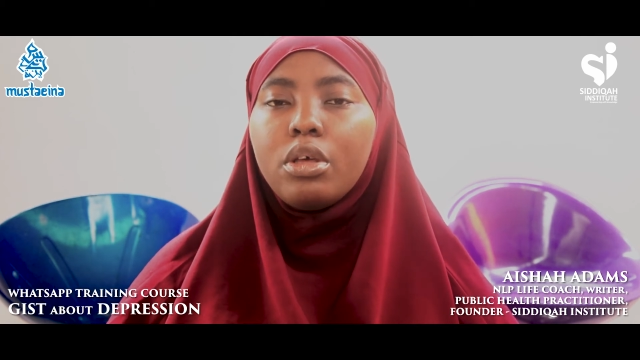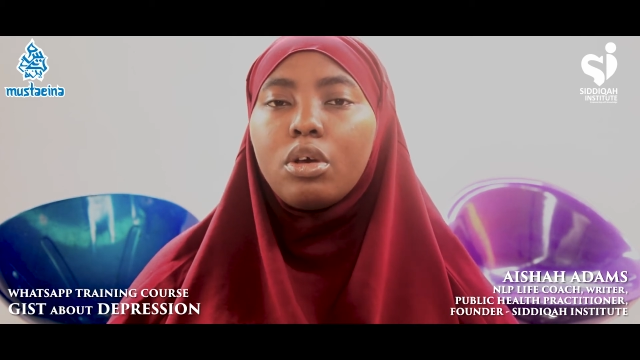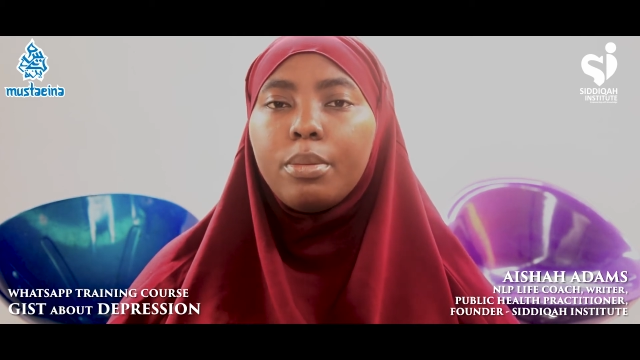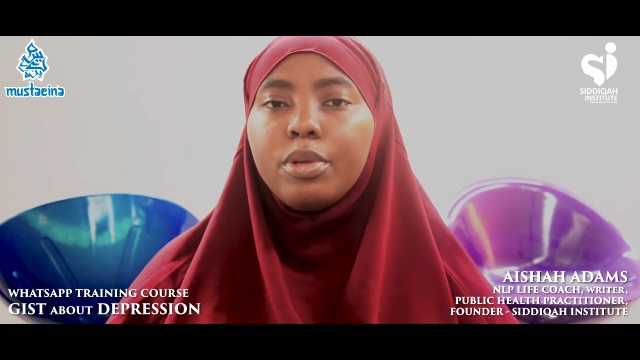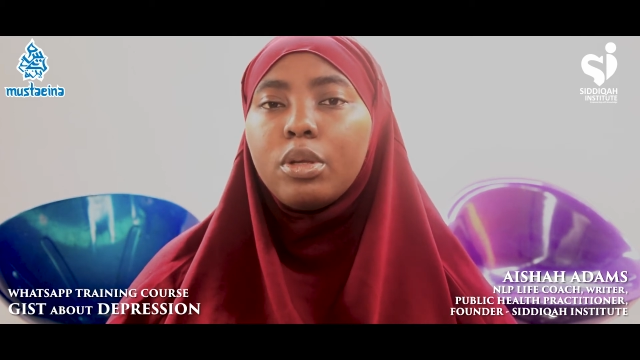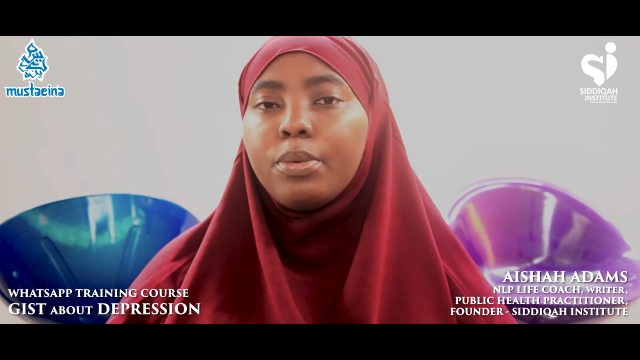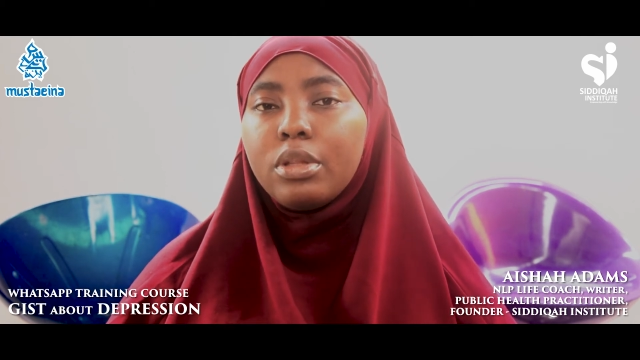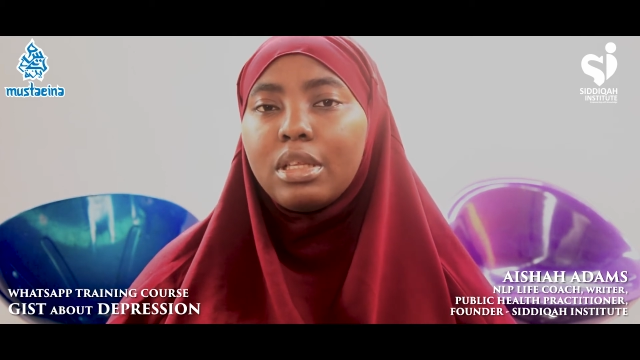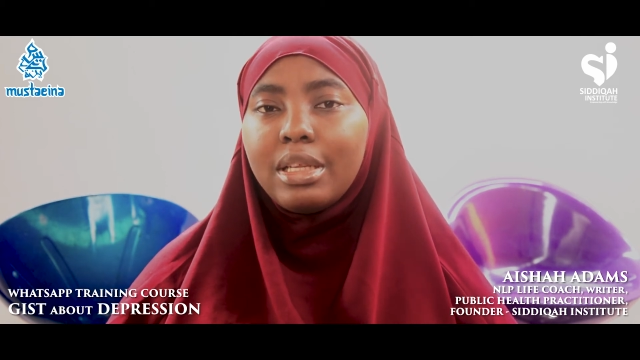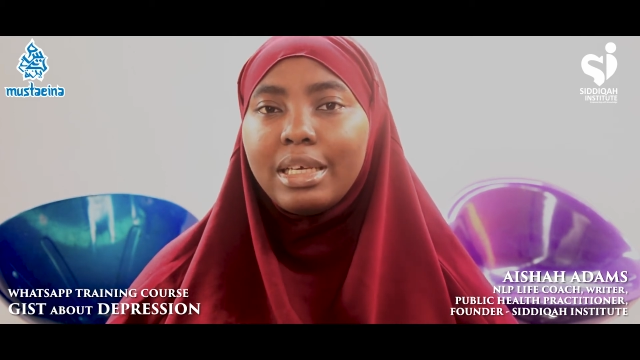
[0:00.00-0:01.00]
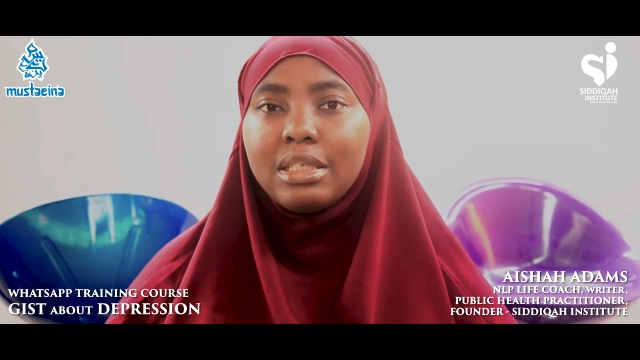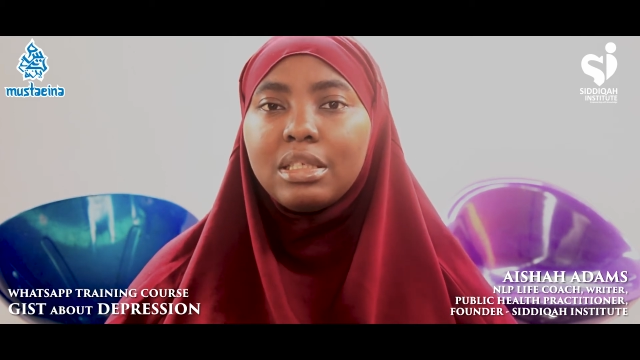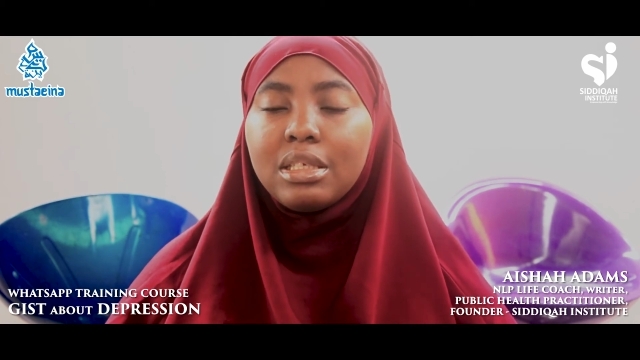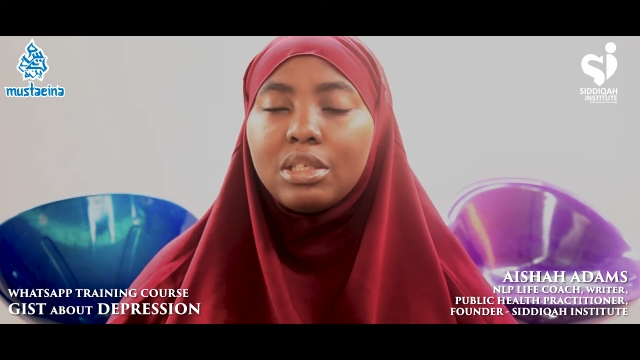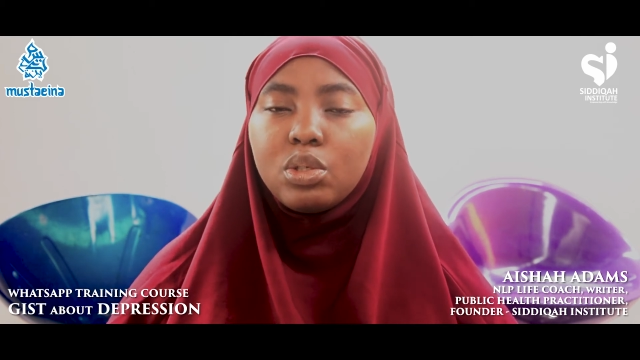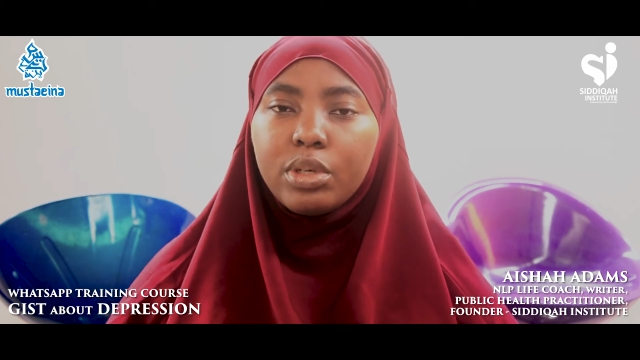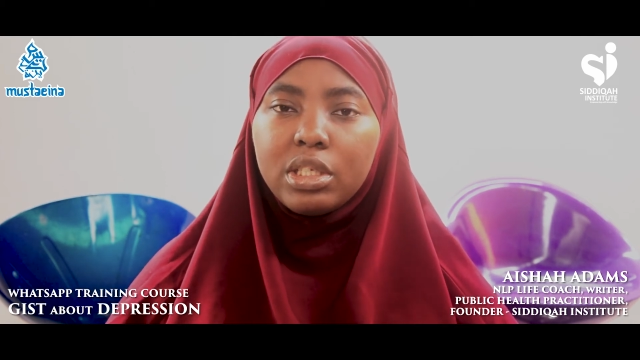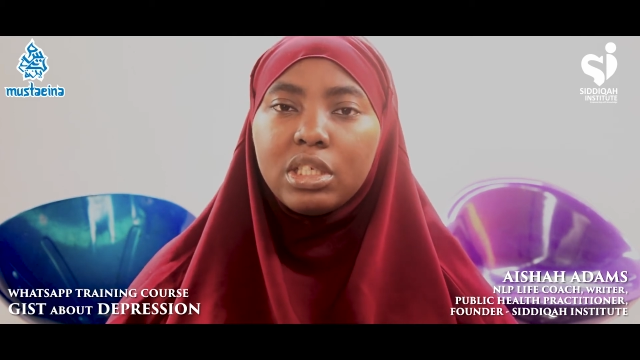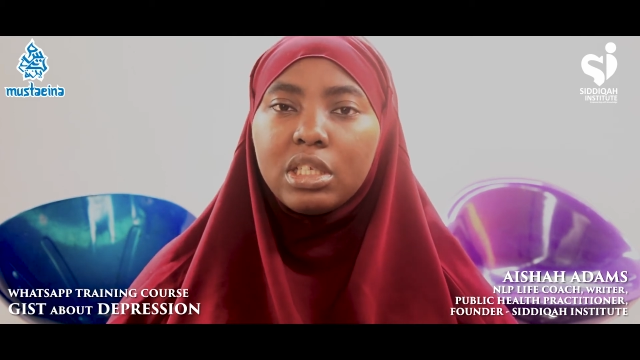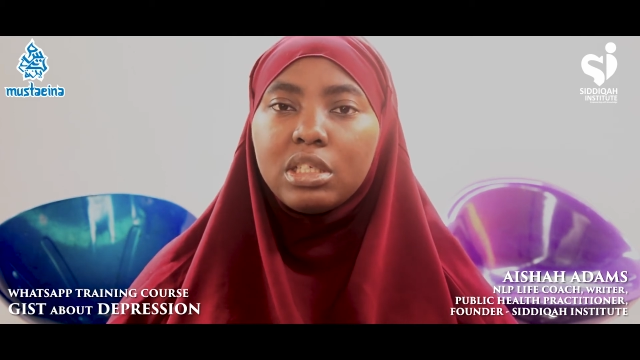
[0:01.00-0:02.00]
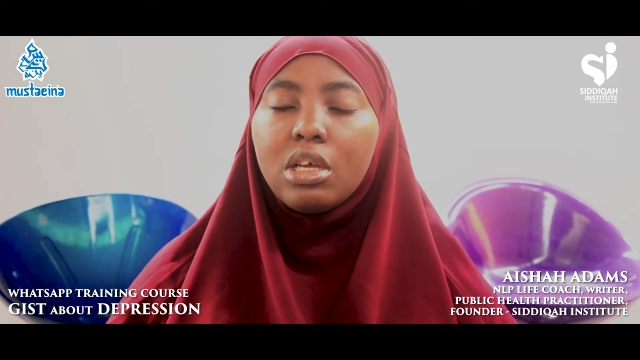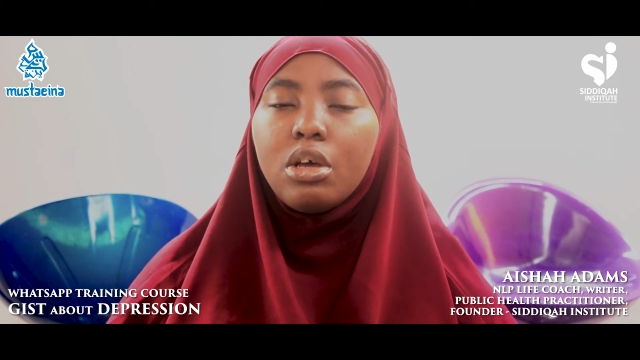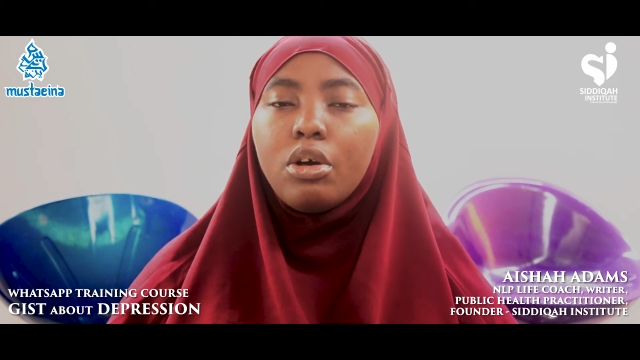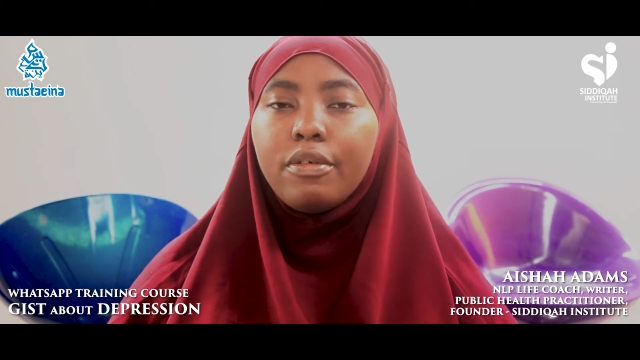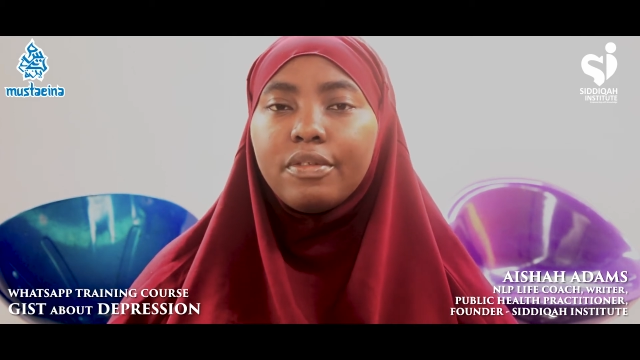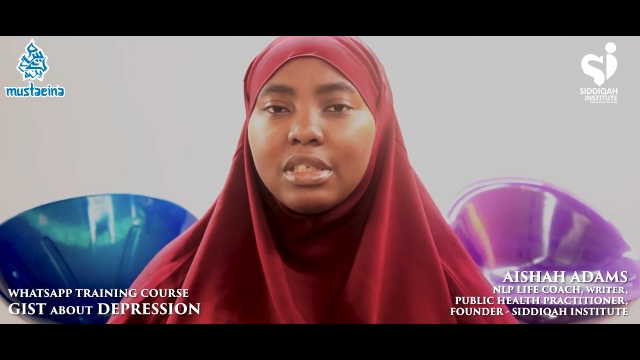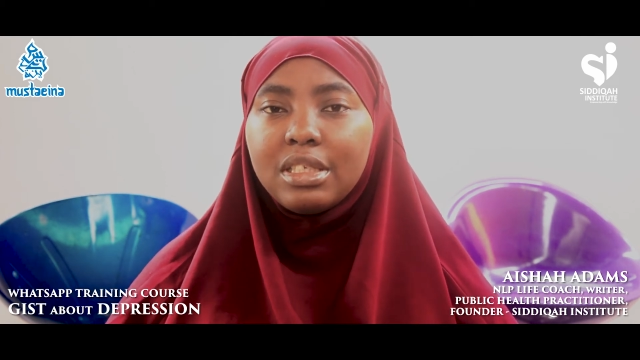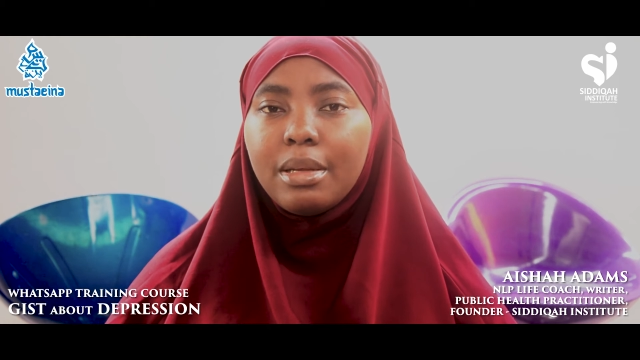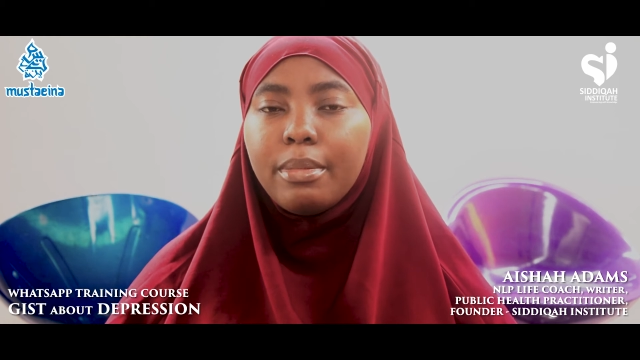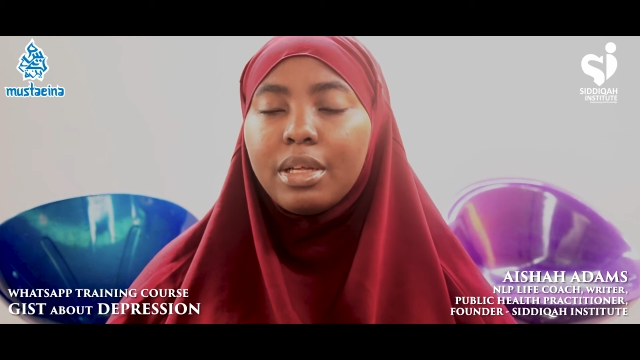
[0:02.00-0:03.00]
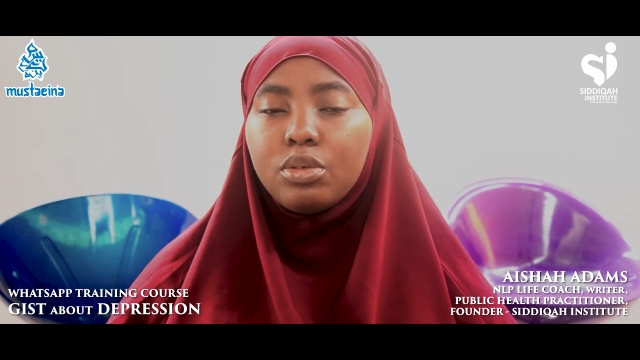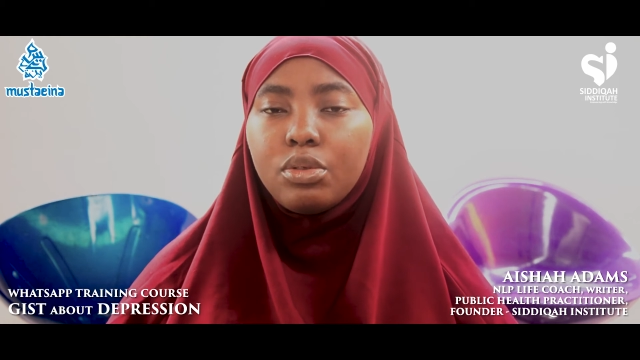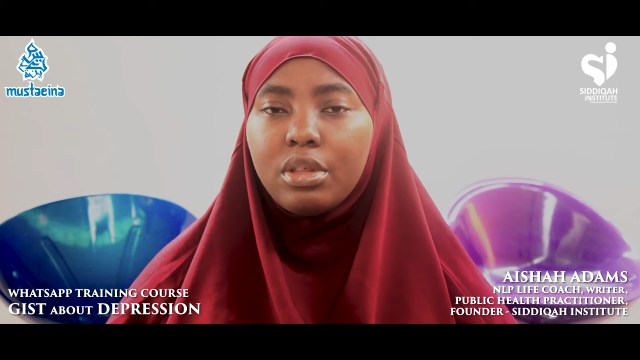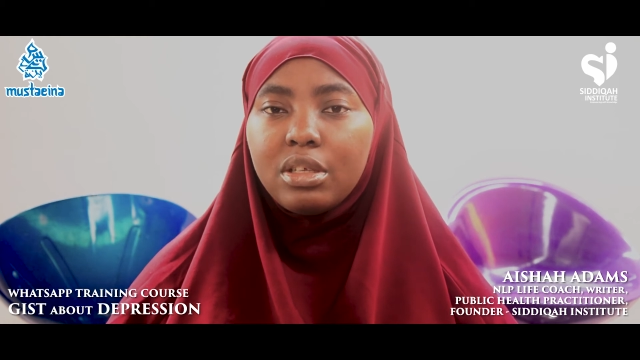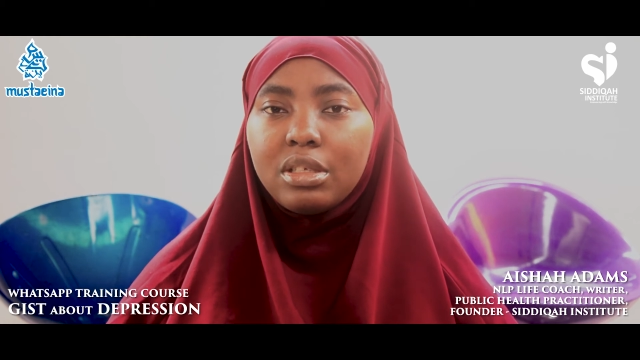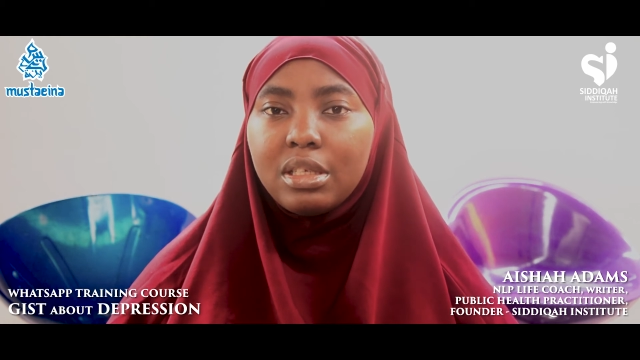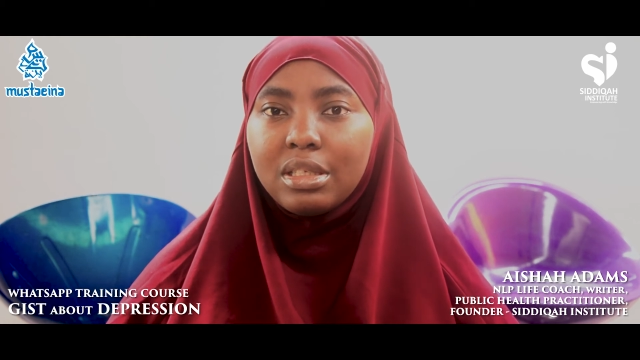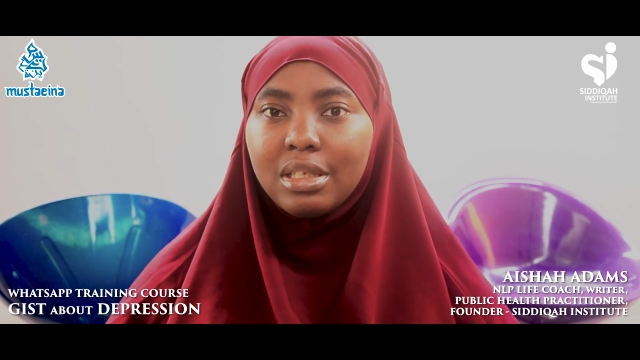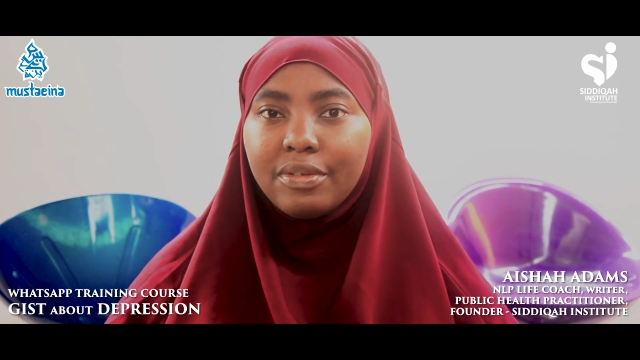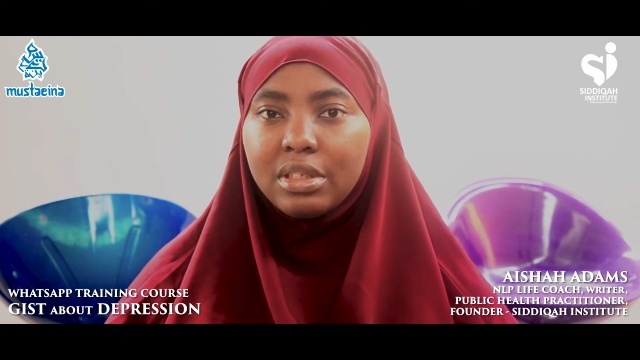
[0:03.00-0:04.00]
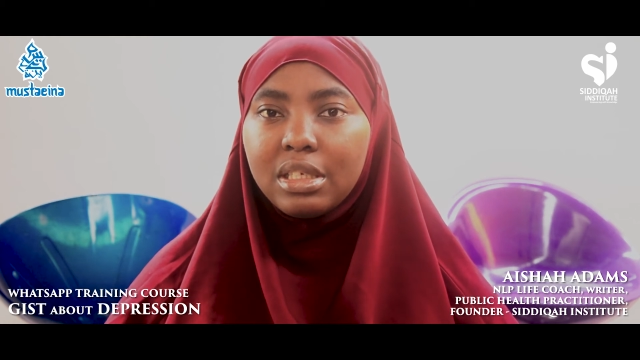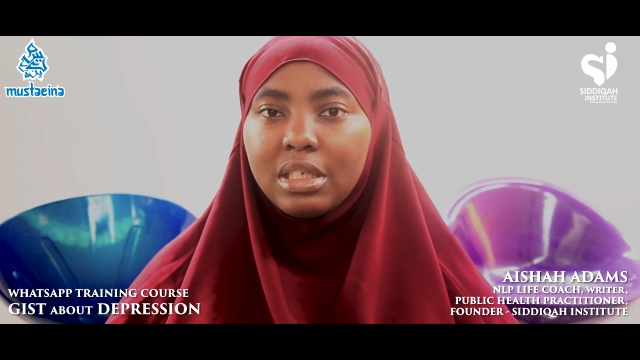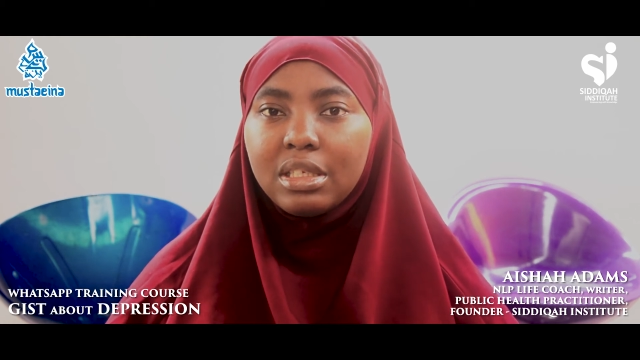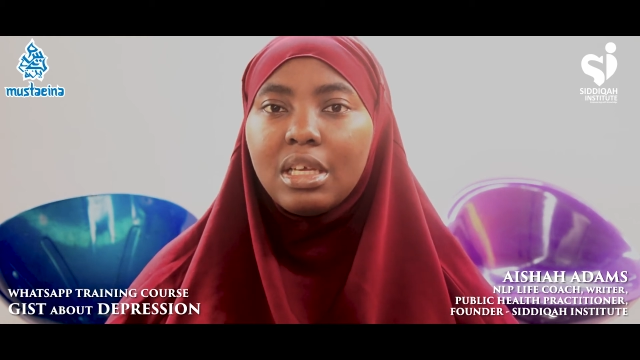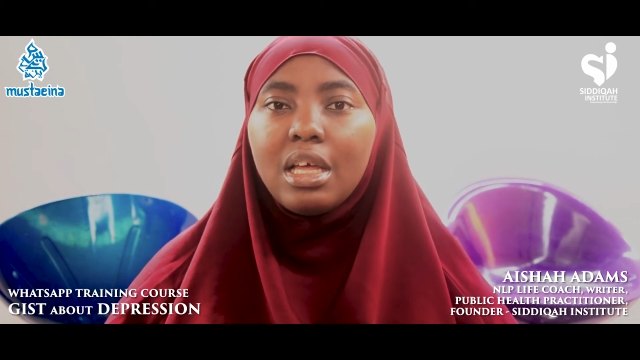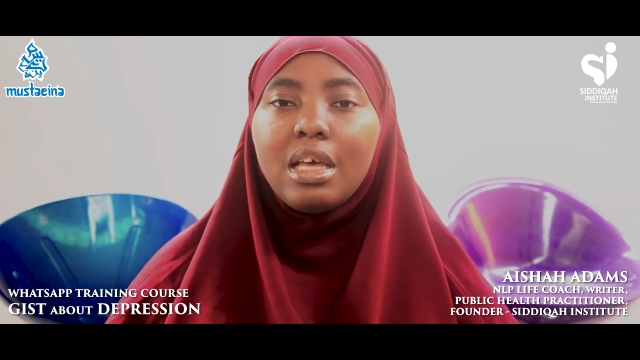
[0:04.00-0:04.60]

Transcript: coming up on the 19th and 20th of December 2017.